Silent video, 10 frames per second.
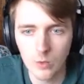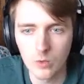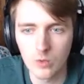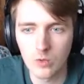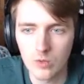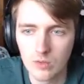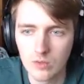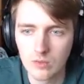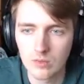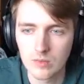Oh.
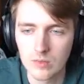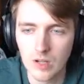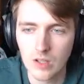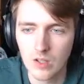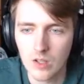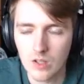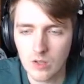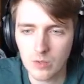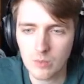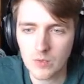
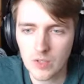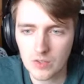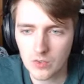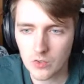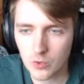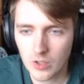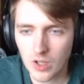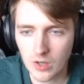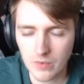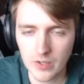It mutates to destroy an
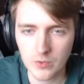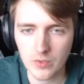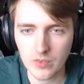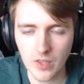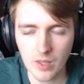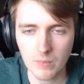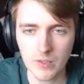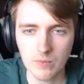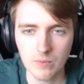artifact or enchantment.